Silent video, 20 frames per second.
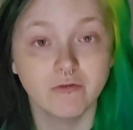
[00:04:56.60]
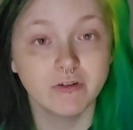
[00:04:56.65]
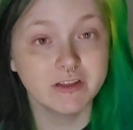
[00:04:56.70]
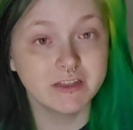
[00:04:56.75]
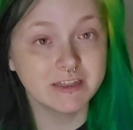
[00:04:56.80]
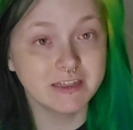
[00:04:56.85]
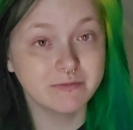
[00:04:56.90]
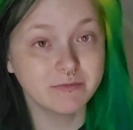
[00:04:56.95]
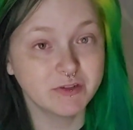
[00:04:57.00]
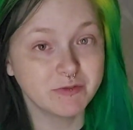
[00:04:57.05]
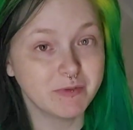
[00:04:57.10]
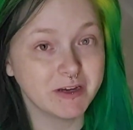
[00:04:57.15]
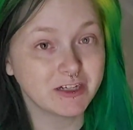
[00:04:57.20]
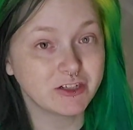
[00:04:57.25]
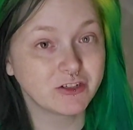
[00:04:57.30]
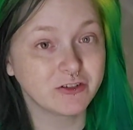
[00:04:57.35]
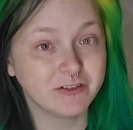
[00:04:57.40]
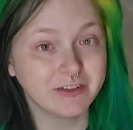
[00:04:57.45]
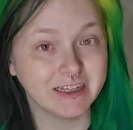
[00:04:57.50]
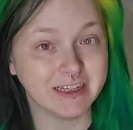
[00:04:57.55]
with some
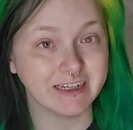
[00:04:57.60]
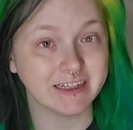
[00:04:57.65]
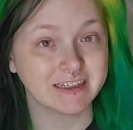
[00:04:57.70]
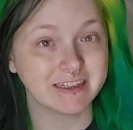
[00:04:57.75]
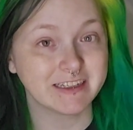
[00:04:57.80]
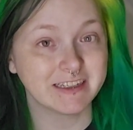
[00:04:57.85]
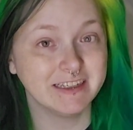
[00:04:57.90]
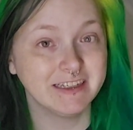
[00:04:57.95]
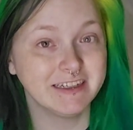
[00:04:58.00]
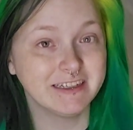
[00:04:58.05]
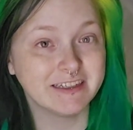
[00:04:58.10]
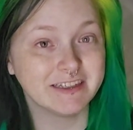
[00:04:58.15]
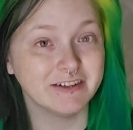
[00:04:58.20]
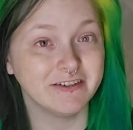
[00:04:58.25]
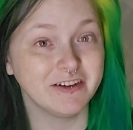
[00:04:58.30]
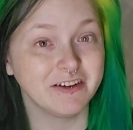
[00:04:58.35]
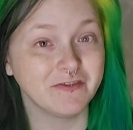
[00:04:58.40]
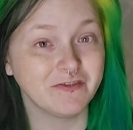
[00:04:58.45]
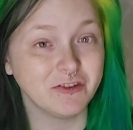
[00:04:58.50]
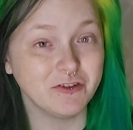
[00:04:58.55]
special links. So
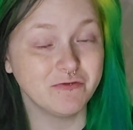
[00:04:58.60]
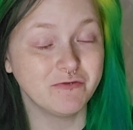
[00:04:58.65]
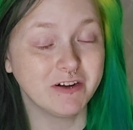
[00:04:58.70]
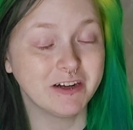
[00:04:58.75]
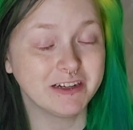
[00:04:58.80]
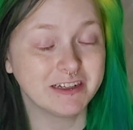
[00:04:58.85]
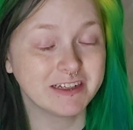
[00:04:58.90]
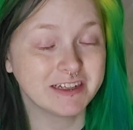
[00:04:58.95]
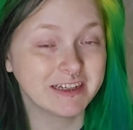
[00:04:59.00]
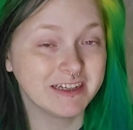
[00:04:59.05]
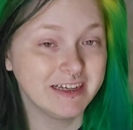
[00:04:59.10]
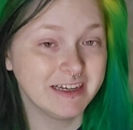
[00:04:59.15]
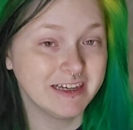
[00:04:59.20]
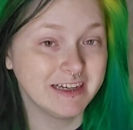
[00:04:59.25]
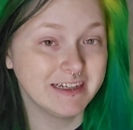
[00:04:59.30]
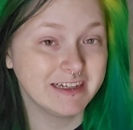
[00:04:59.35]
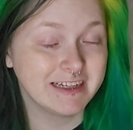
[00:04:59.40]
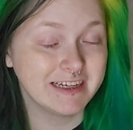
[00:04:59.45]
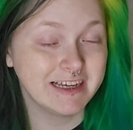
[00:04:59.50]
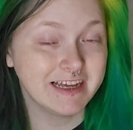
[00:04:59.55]
if you want
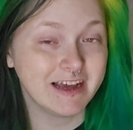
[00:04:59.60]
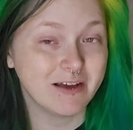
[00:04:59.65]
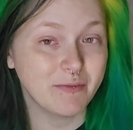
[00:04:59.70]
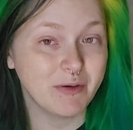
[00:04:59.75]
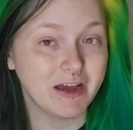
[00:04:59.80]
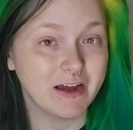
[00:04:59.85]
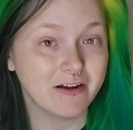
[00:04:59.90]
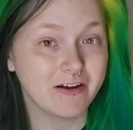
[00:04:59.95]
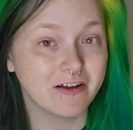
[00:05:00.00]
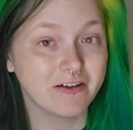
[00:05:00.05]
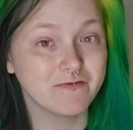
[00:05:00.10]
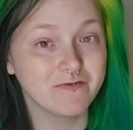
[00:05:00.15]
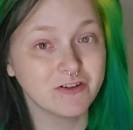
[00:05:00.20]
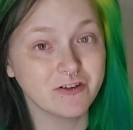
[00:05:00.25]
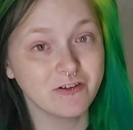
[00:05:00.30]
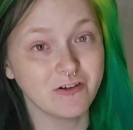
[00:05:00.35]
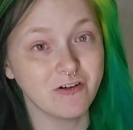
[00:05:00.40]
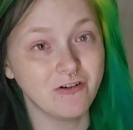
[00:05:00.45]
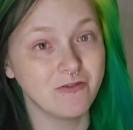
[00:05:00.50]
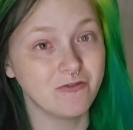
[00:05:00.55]
to get a pair of
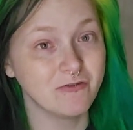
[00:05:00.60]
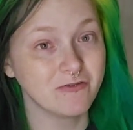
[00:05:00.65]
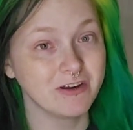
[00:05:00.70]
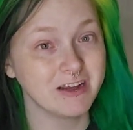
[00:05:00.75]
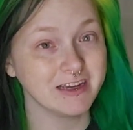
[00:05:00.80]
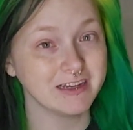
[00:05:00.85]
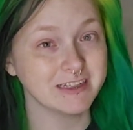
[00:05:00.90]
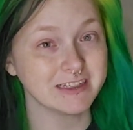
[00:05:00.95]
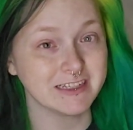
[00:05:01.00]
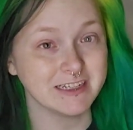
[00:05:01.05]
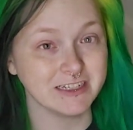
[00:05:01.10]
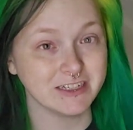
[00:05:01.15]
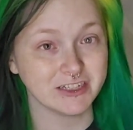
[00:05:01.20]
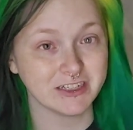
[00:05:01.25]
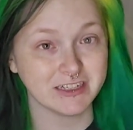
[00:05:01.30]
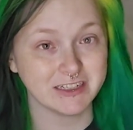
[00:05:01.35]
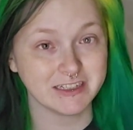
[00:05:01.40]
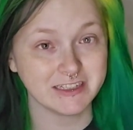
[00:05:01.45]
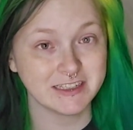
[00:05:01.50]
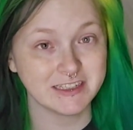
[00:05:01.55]
your own
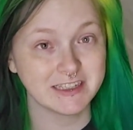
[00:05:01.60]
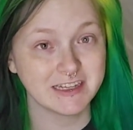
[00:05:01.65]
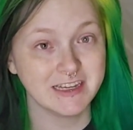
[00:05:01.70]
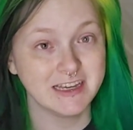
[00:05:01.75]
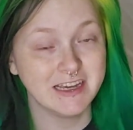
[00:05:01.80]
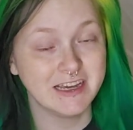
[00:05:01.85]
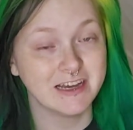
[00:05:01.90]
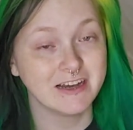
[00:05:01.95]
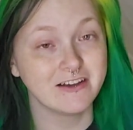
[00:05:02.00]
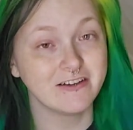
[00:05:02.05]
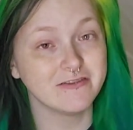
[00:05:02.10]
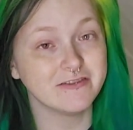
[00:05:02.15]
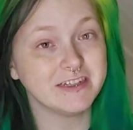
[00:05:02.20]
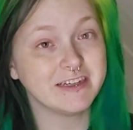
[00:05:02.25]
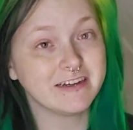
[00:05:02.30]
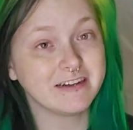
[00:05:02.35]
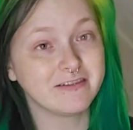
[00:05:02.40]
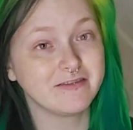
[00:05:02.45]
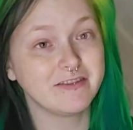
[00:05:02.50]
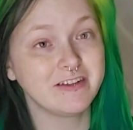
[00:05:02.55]
extensions, go
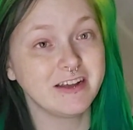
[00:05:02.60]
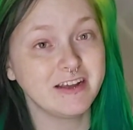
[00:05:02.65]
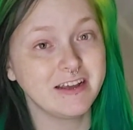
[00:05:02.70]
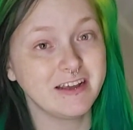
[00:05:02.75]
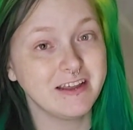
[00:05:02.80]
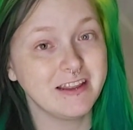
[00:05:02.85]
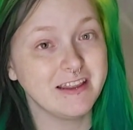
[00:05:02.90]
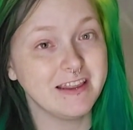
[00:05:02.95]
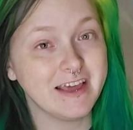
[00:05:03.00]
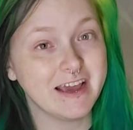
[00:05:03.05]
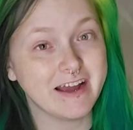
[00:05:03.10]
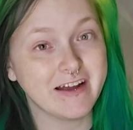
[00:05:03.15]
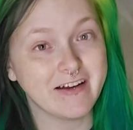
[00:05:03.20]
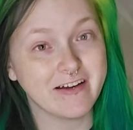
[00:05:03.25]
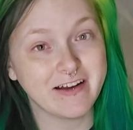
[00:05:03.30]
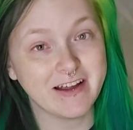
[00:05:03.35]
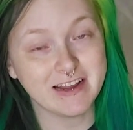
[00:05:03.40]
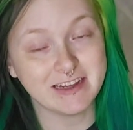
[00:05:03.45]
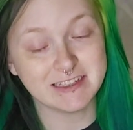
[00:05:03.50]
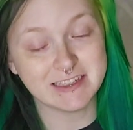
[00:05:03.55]
down there
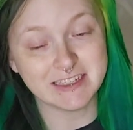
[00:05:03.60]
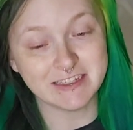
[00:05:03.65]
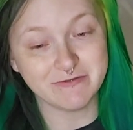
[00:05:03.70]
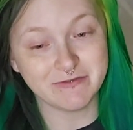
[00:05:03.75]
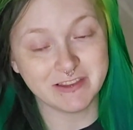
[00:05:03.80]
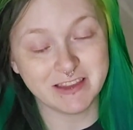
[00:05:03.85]
and see